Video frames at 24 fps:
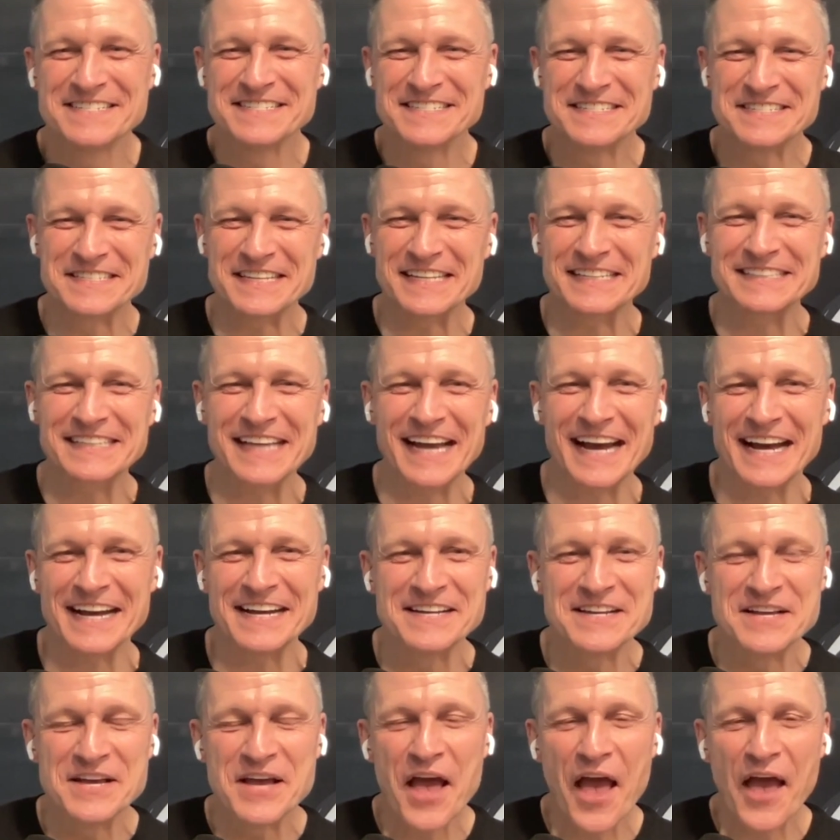There's
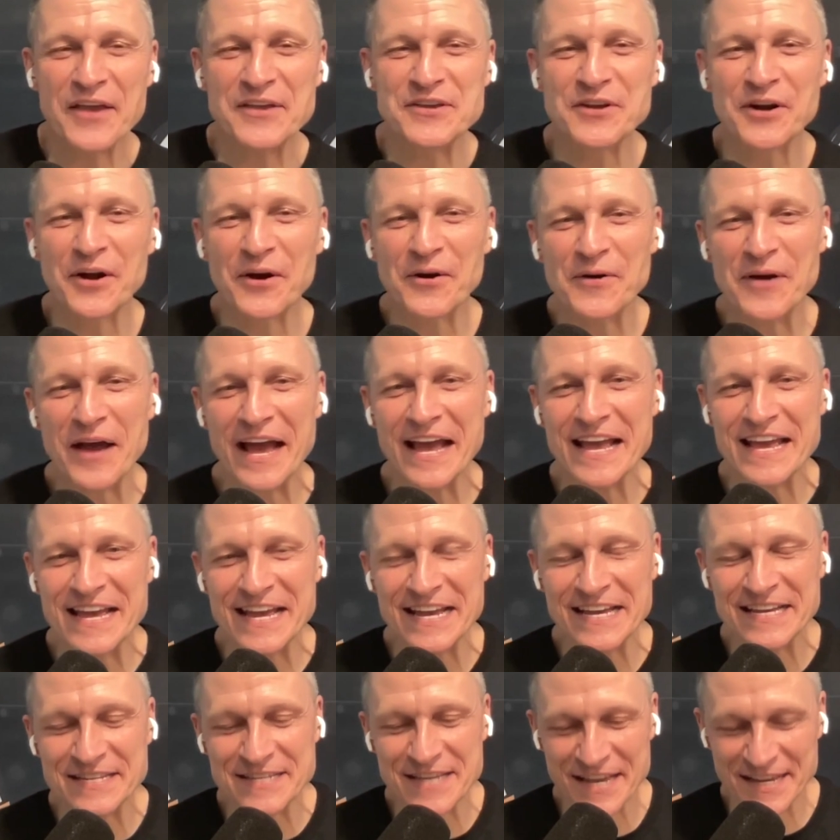you know,
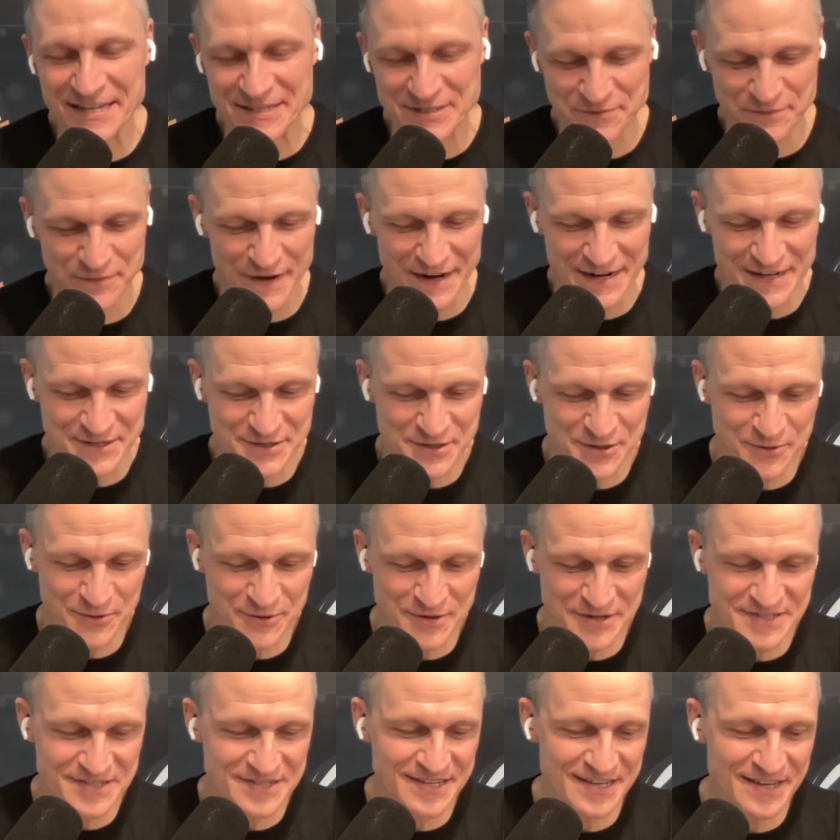it's funny too
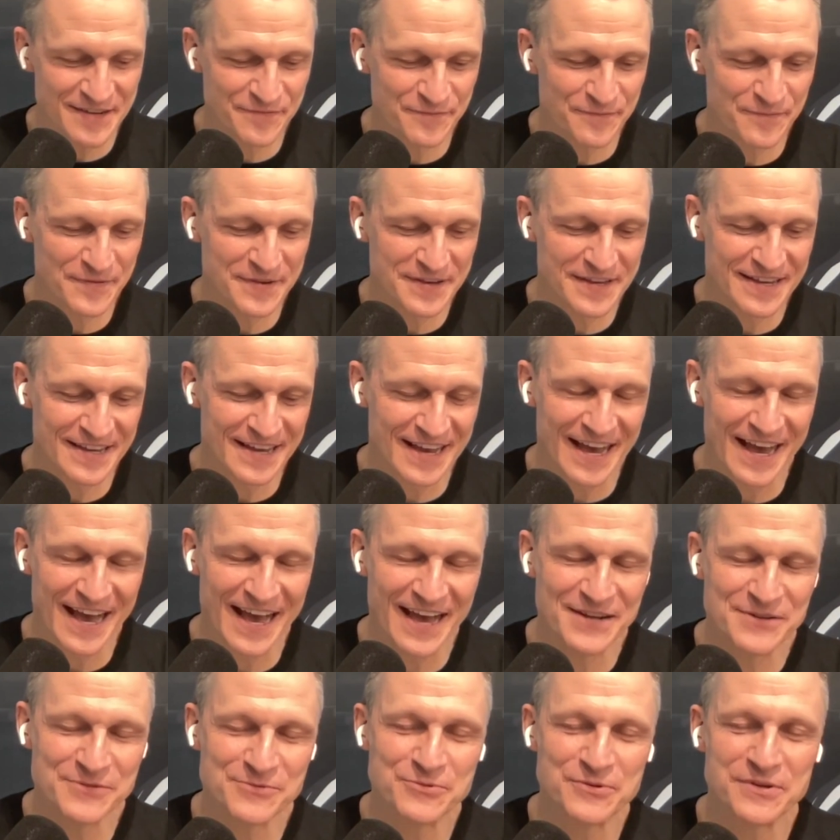because if
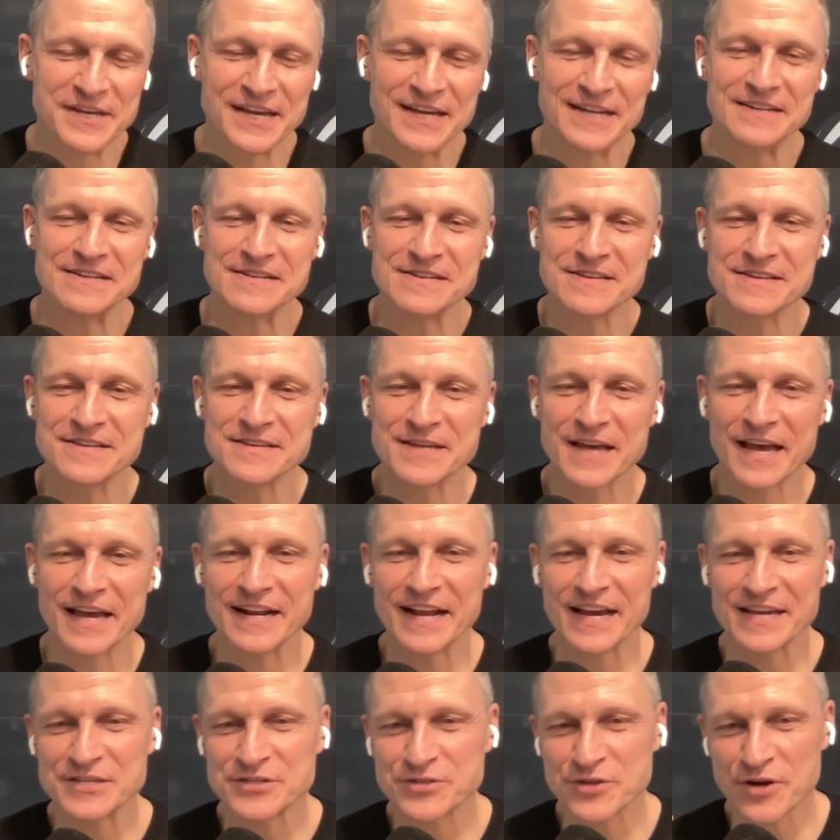I don't get, and
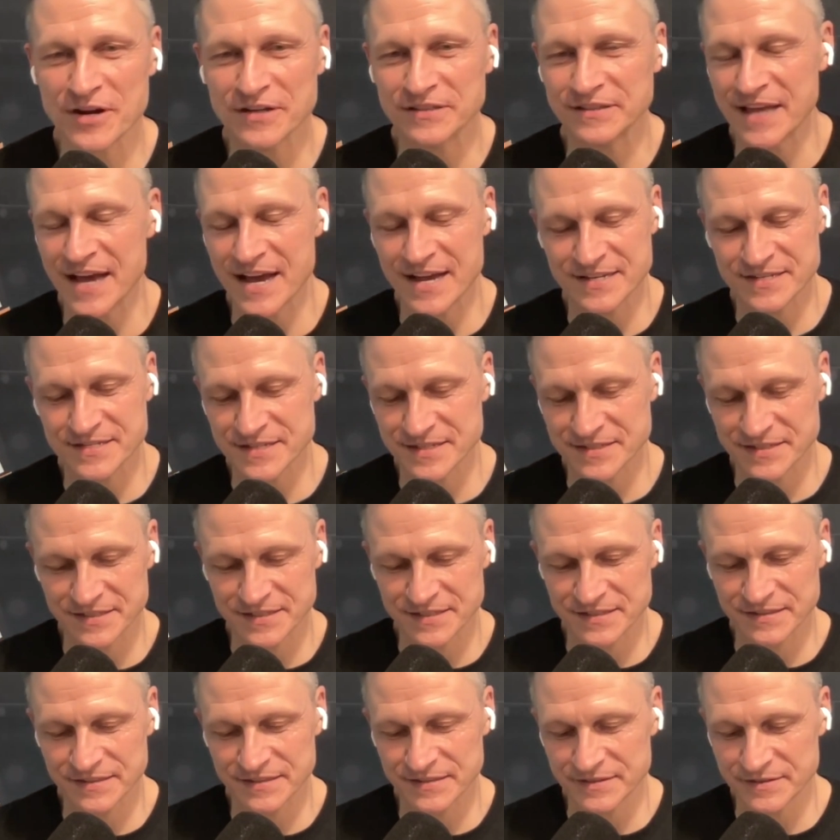I saw it last
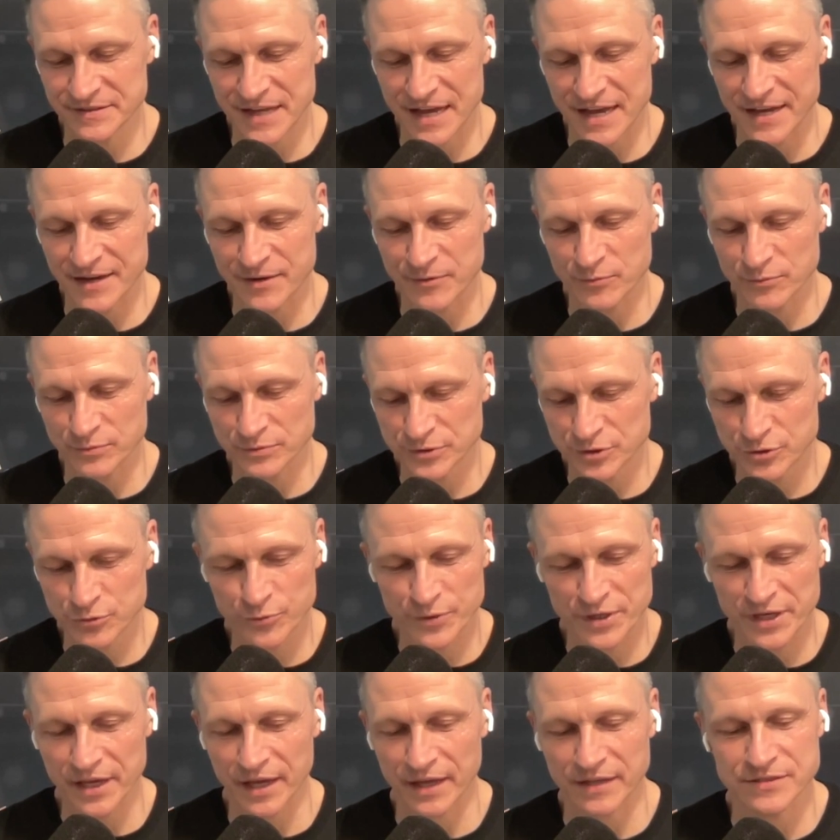2
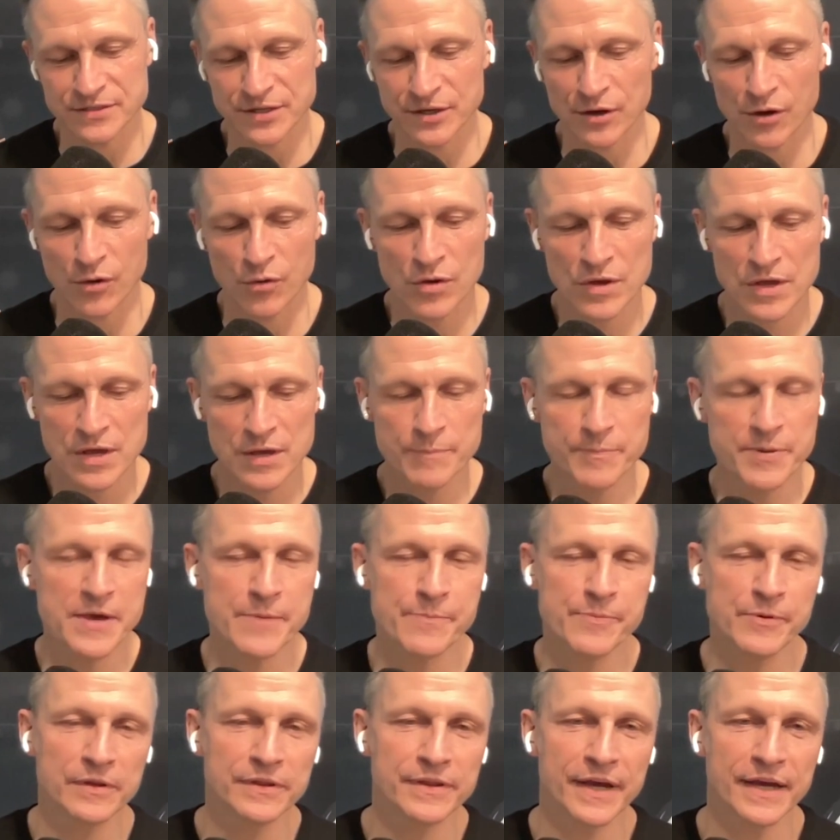weekends ago,
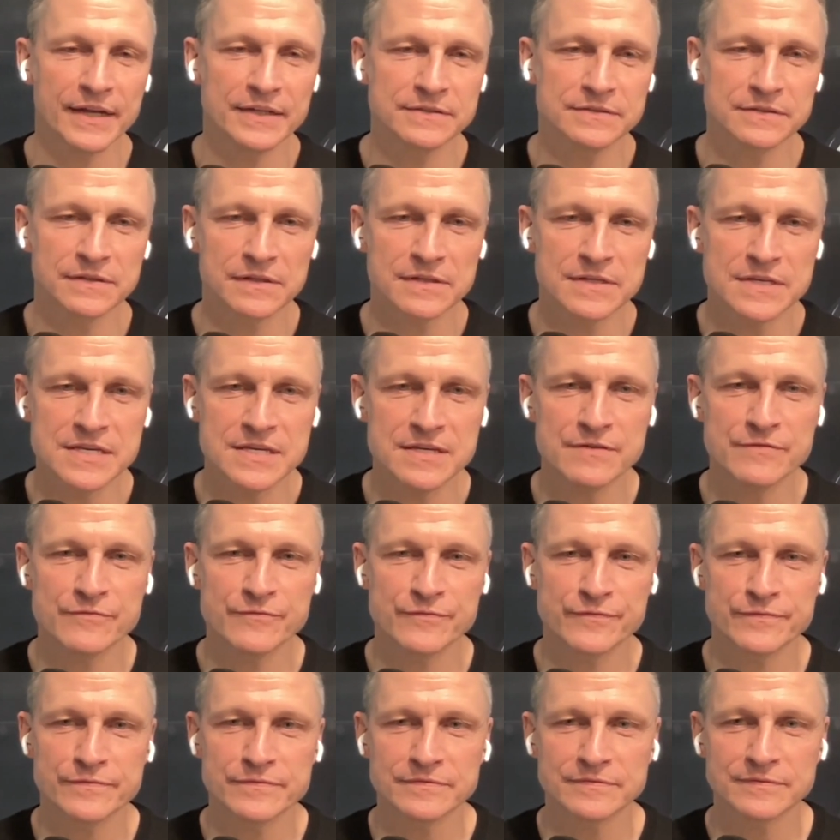people that
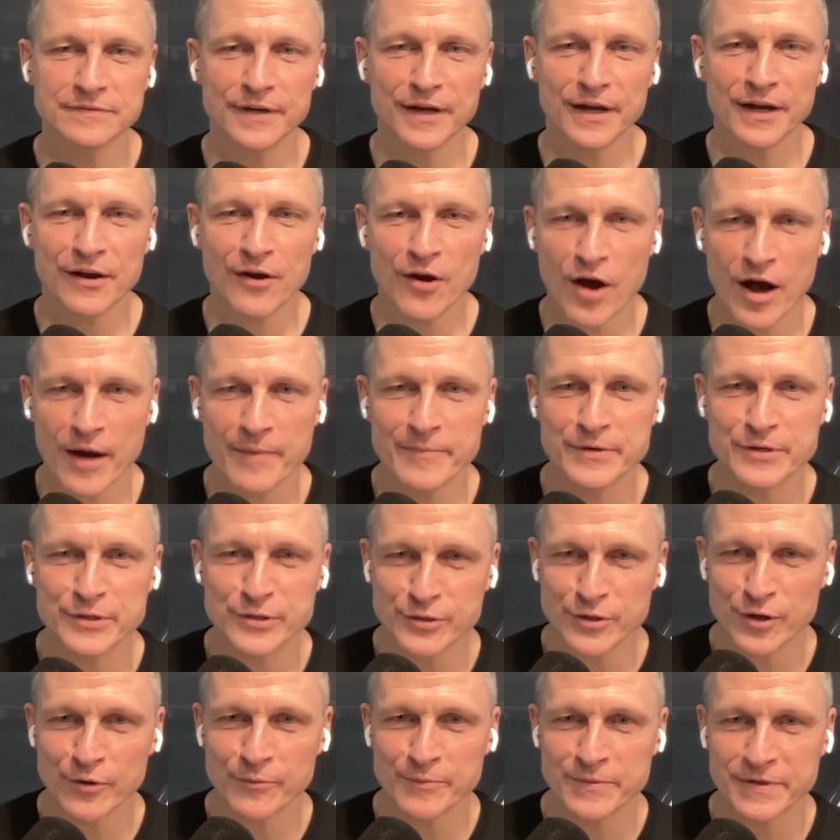leave a comedy
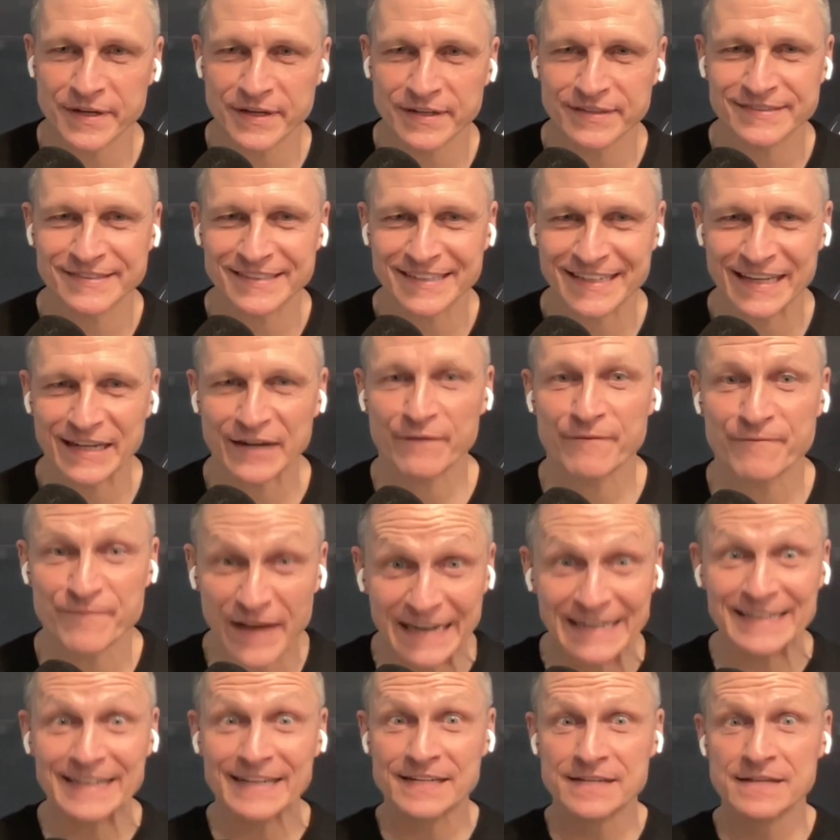show because they get
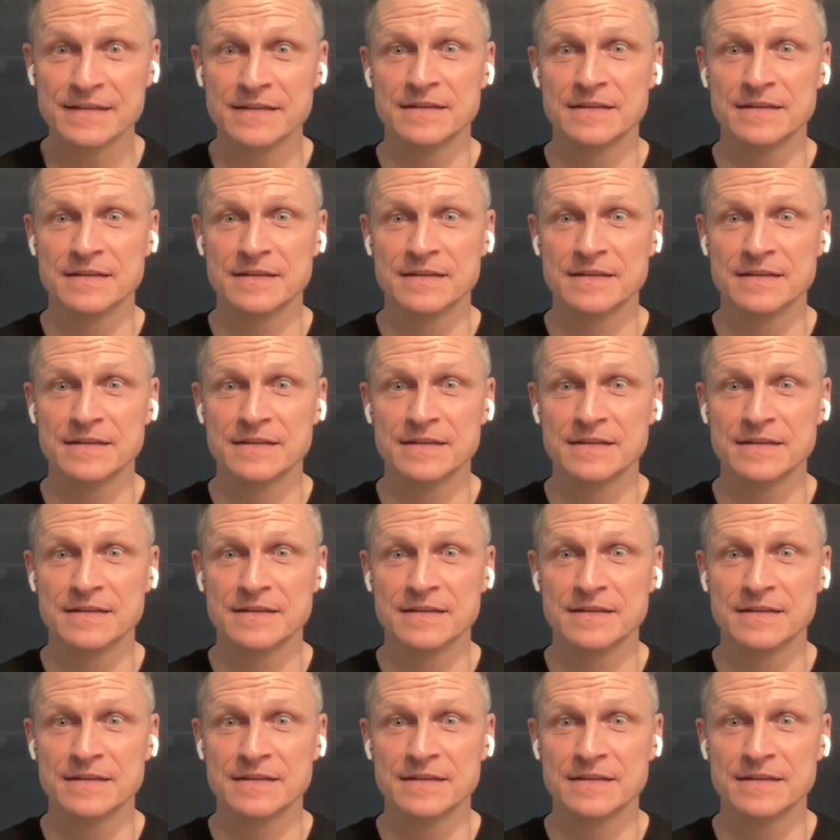offended.